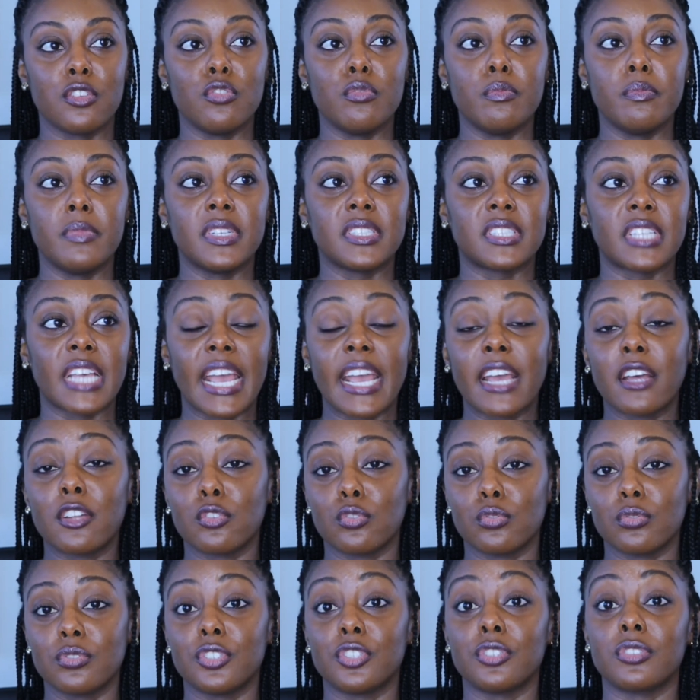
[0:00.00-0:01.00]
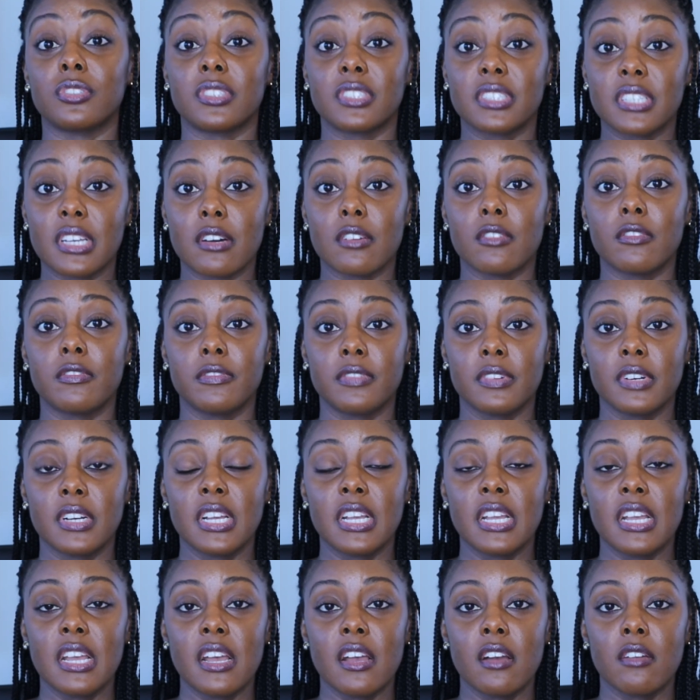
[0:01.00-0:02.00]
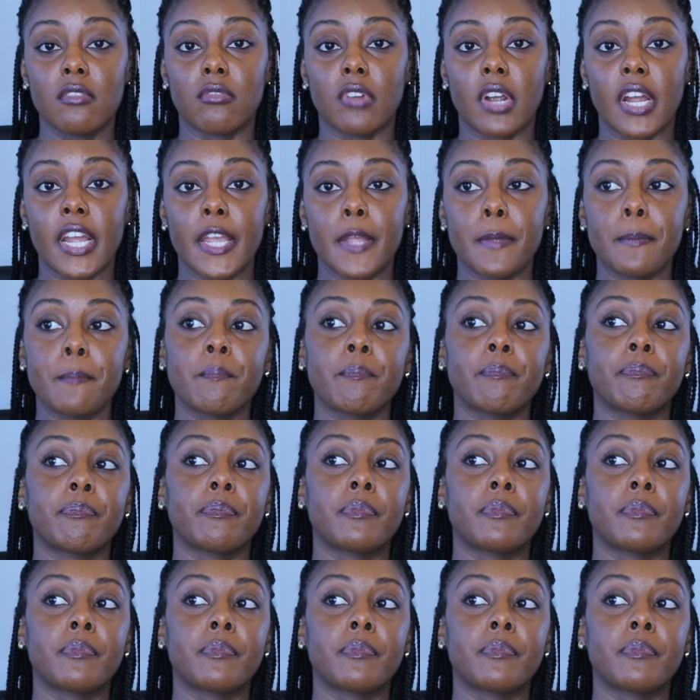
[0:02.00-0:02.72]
you mishandled yourself, right?